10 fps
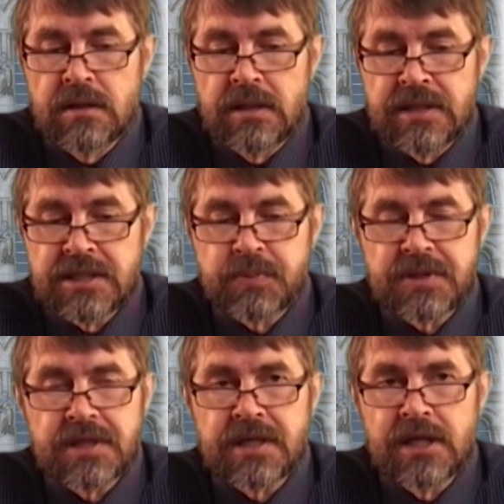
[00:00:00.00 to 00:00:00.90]
In this
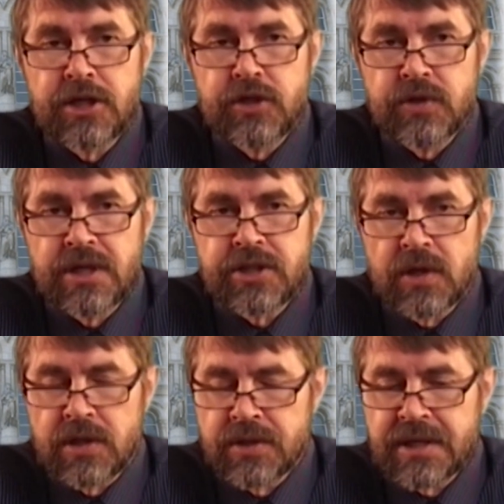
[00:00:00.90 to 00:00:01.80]
particular unit,
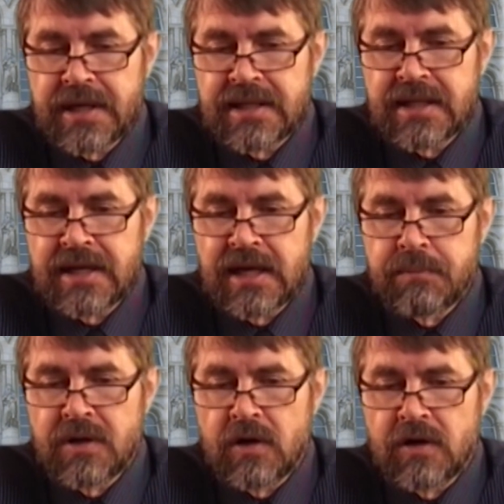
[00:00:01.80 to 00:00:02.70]
you are looking at the
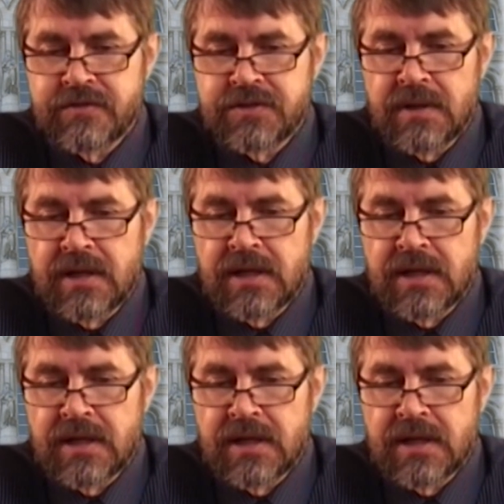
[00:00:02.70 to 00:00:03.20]
number of